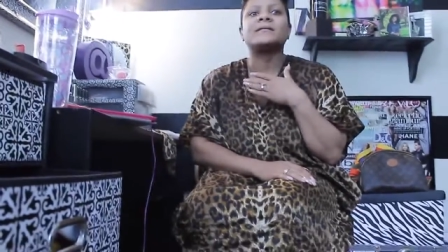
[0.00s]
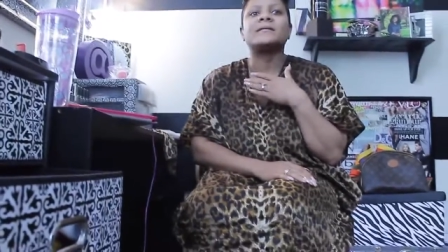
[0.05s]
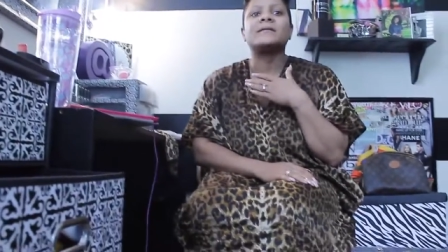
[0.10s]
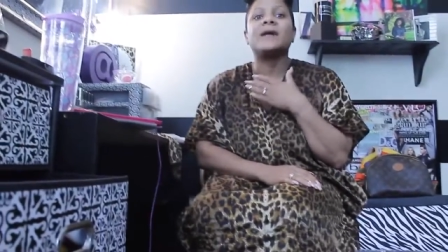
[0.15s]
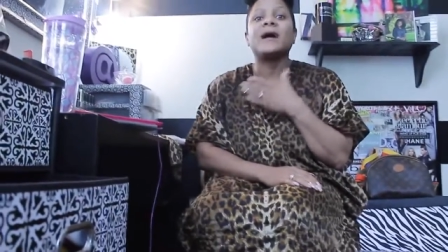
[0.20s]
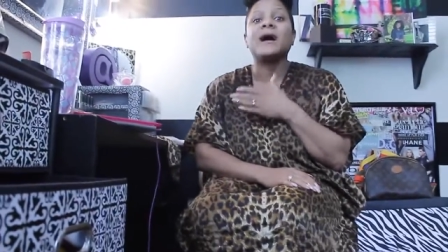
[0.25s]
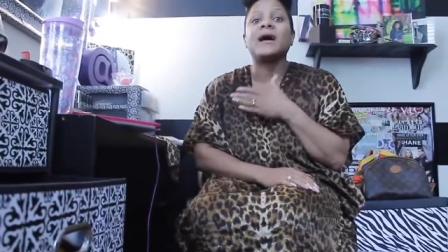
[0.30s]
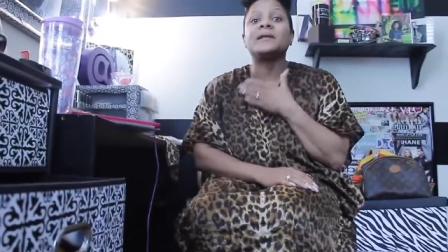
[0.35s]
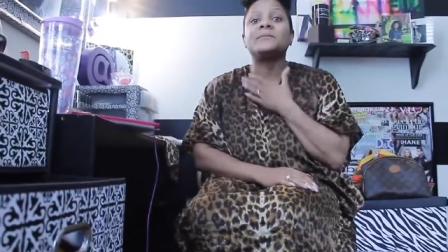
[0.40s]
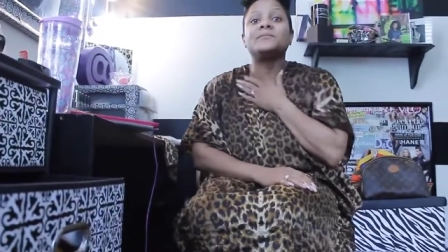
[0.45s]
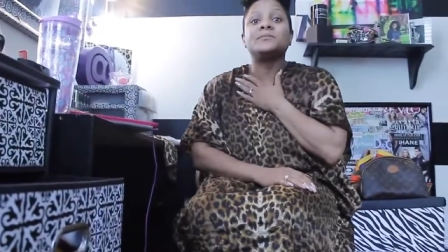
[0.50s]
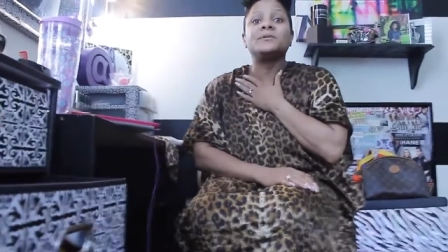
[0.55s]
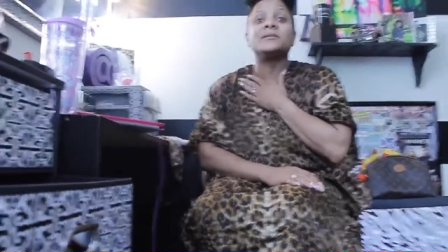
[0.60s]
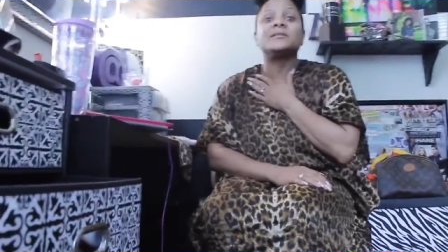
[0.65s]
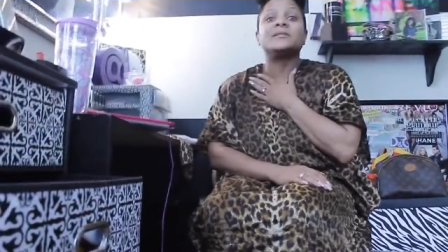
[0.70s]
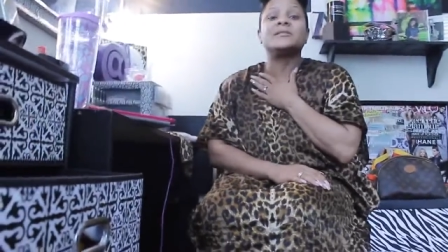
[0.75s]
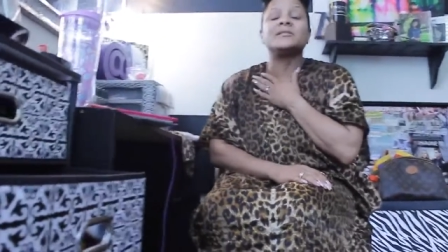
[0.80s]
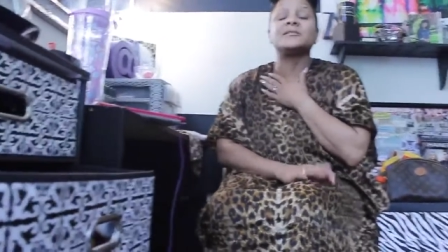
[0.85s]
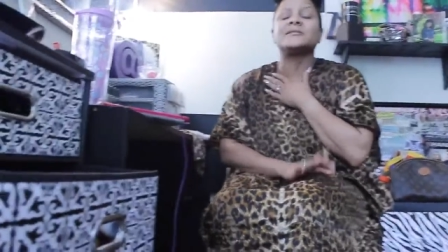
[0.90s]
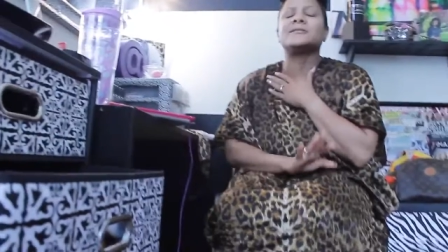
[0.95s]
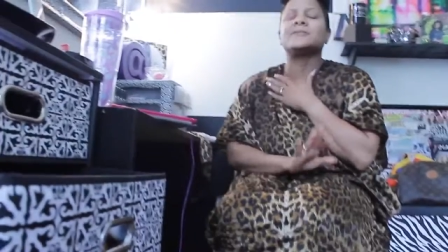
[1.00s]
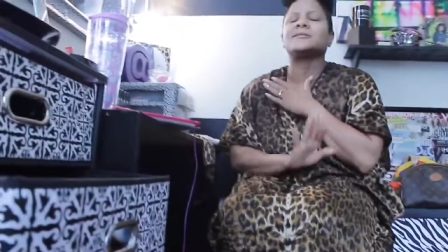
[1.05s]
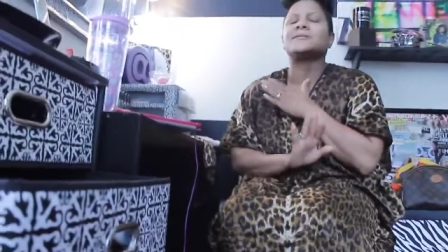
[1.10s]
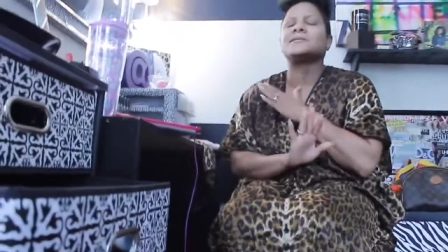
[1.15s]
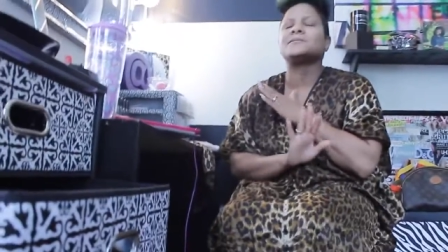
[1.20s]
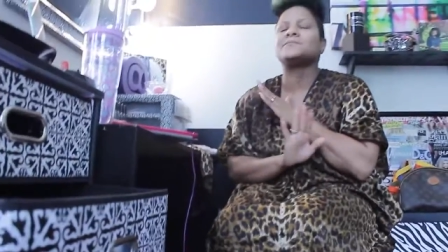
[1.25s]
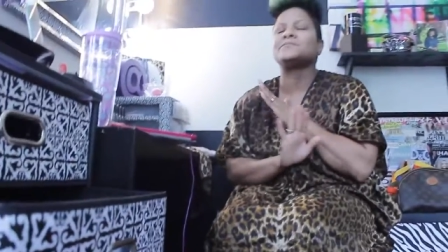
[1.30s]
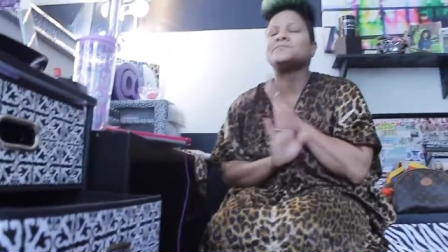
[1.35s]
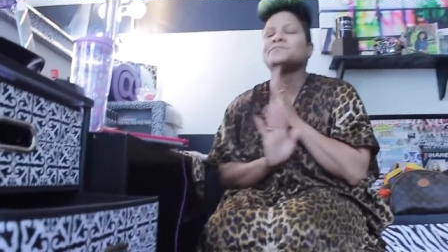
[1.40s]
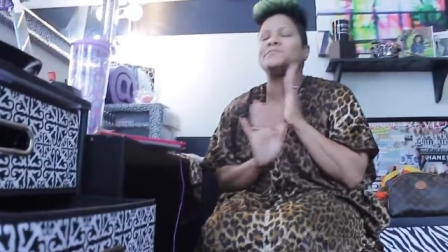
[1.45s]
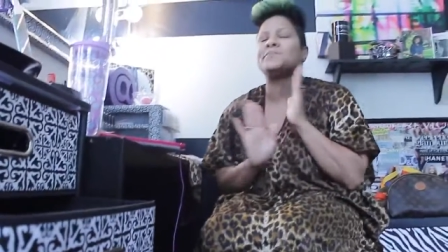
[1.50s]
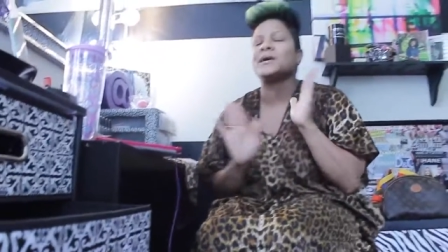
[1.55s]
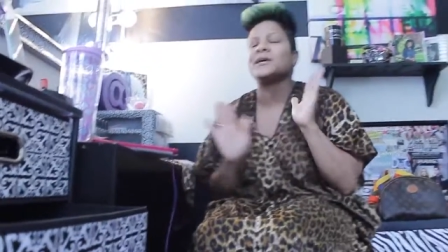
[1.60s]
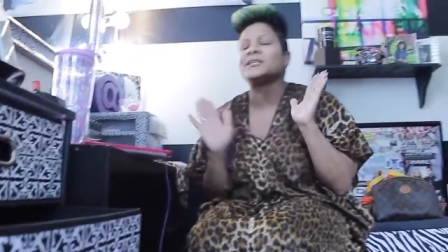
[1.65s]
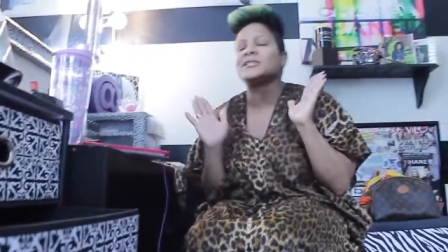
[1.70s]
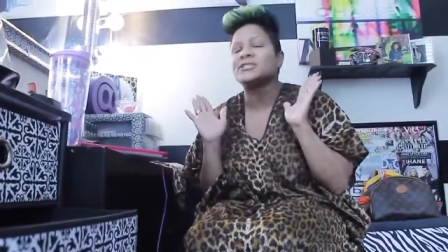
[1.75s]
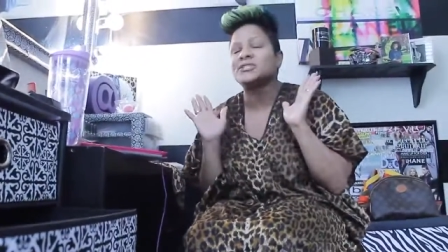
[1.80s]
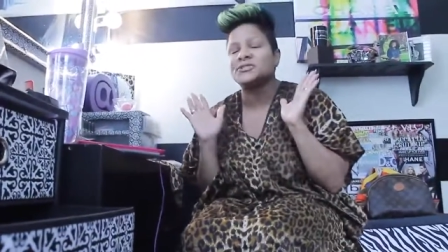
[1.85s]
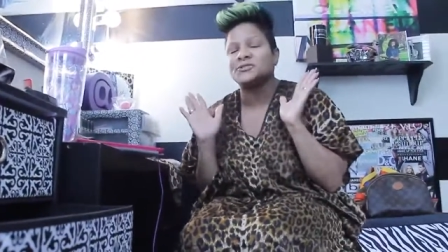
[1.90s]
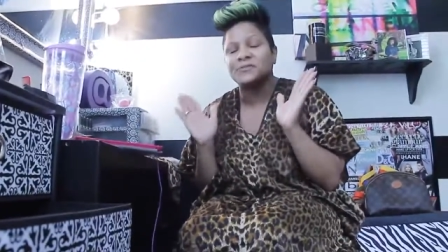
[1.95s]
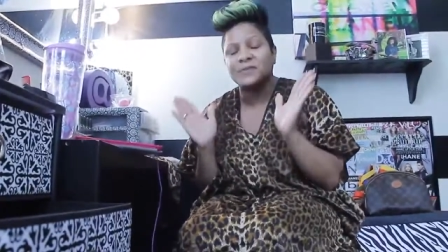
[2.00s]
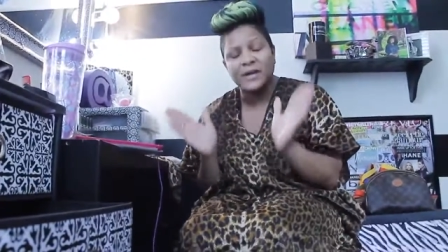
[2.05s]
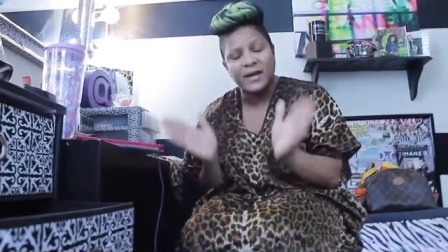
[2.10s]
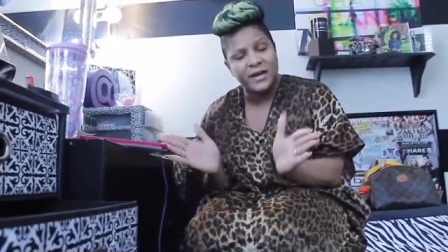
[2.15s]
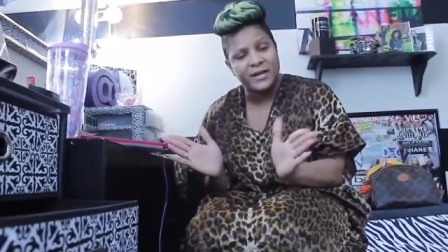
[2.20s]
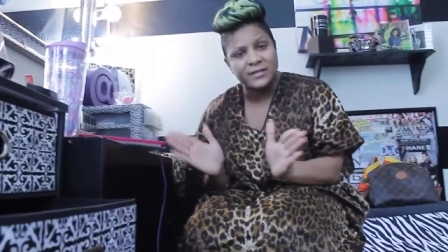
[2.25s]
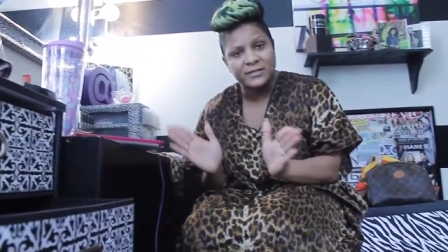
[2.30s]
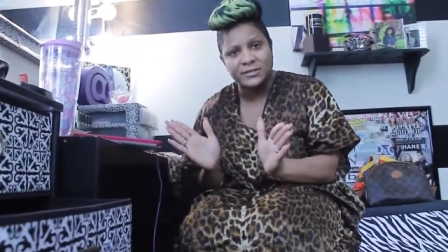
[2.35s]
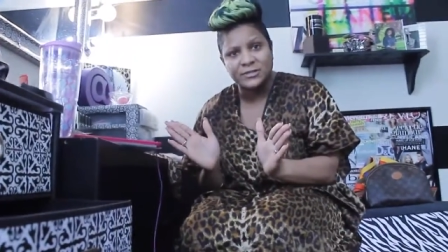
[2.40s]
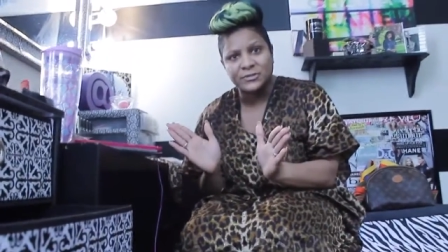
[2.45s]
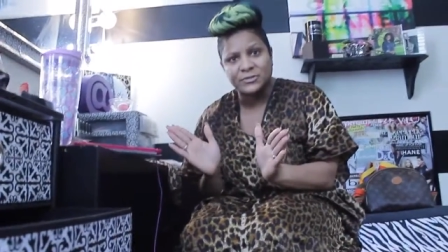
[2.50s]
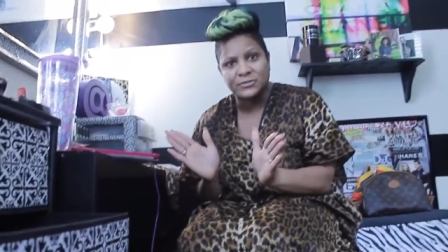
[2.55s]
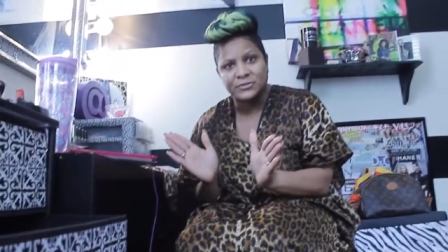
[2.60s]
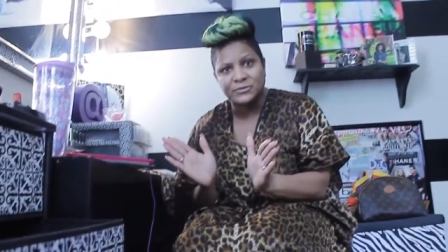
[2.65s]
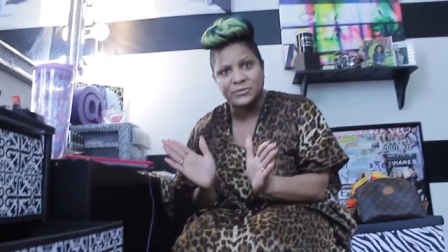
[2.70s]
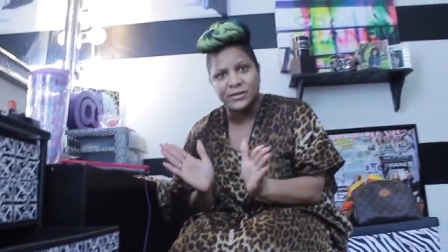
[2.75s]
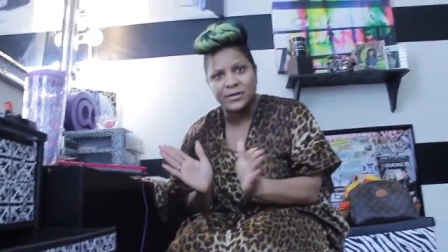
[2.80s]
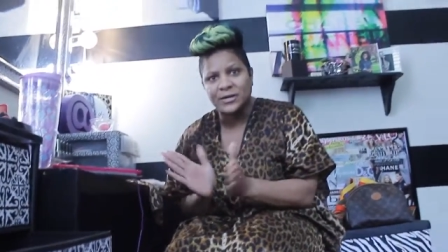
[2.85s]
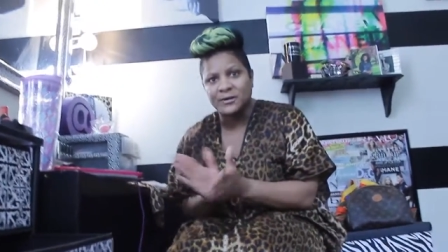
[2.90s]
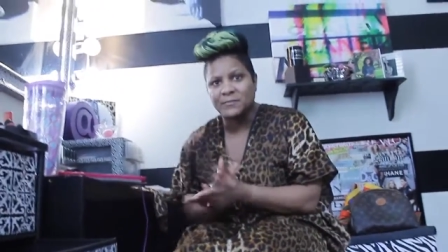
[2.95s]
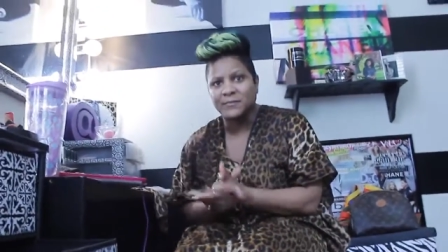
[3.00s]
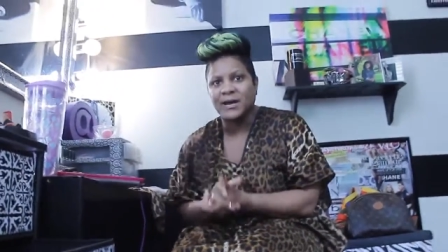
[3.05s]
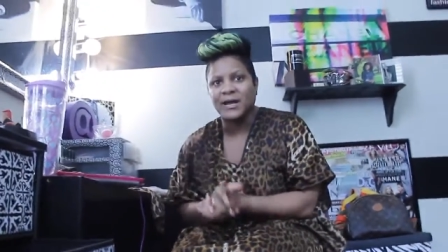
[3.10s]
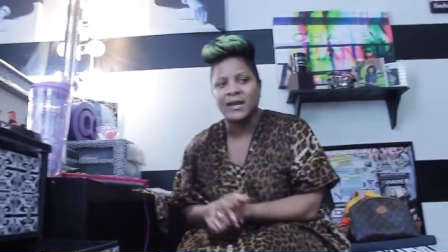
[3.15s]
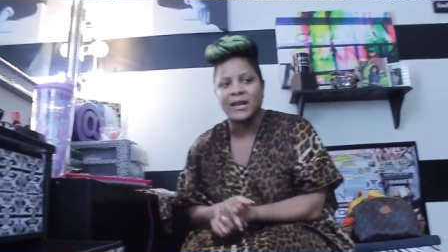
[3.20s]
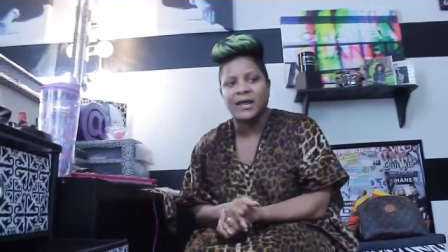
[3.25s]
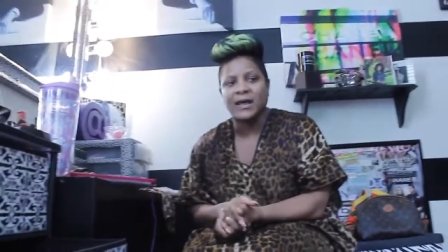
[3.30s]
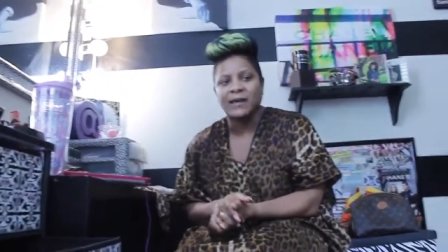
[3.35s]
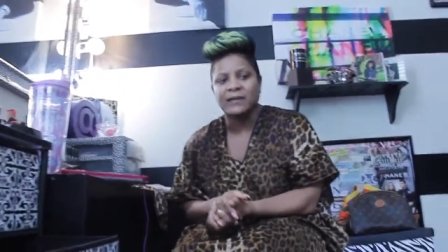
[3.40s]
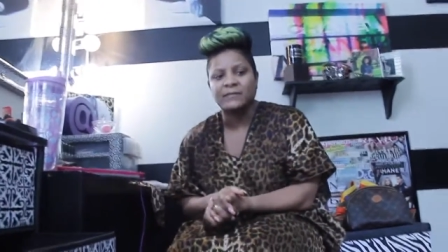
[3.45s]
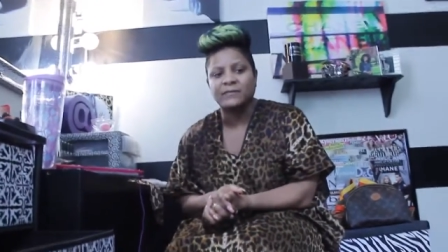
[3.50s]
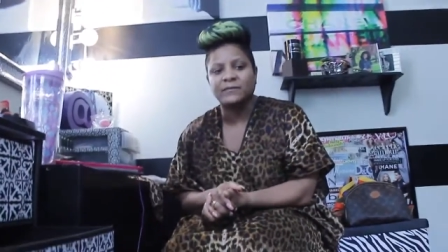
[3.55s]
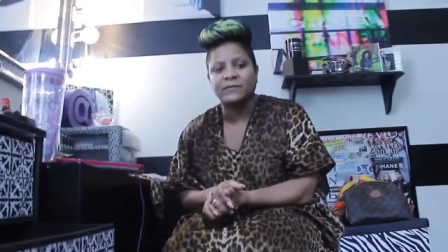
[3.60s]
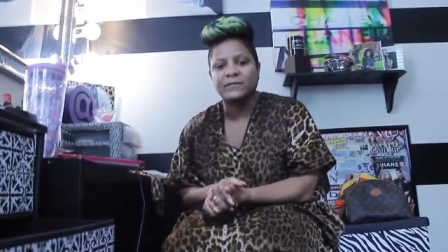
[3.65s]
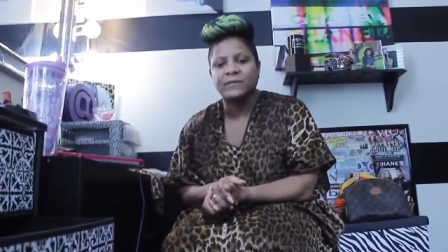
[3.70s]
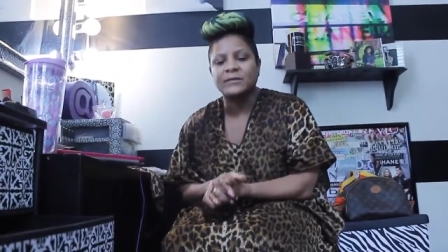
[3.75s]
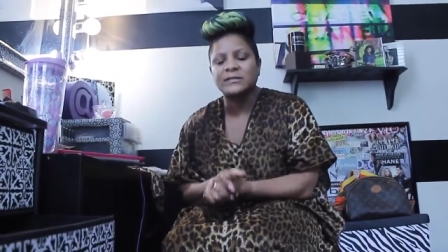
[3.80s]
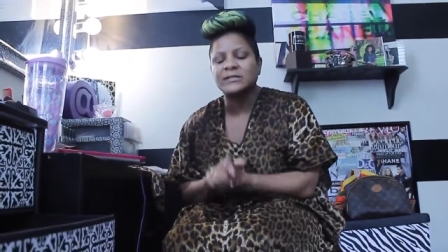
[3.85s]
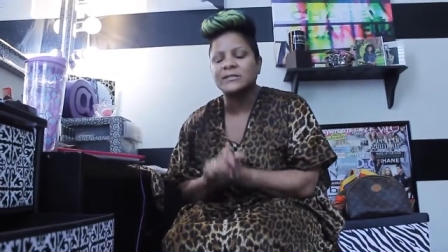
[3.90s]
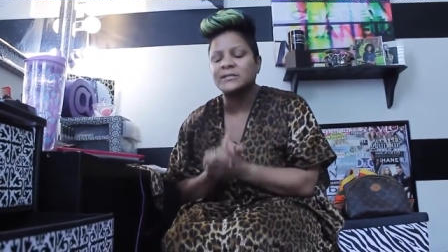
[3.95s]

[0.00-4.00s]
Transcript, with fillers: God put this special angel in my life.